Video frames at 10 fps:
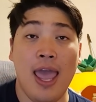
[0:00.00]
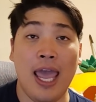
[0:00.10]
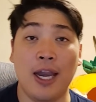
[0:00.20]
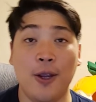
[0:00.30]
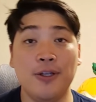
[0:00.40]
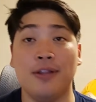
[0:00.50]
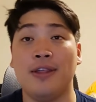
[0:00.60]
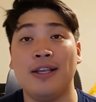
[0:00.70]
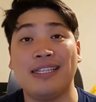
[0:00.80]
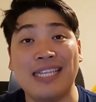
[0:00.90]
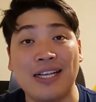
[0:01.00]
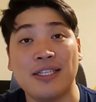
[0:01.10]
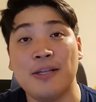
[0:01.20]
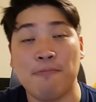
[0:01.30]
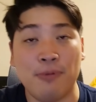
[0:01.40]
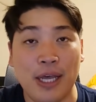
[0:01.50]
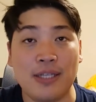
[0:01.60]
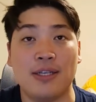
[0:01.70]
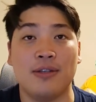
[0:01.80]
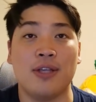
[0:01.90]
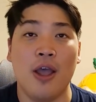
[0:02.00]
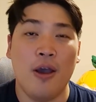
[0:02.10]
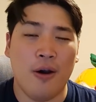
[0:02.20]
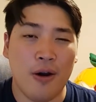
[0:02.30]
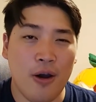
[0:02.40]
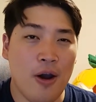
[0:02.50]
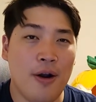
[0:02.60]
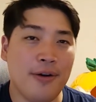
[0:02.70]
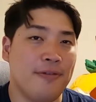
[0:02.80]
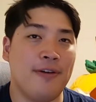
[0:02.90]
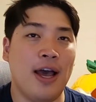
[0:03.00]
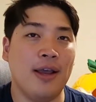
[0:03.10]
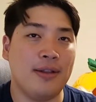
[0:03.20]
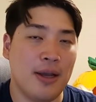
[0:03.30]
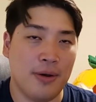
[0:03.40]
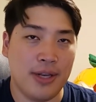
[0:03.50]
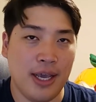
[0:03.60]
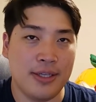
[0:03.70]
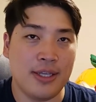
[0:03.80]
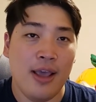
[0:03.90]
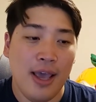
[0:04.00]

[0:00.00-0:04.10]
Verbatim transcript: And here's the thing: desolate places are hard to find nowadays,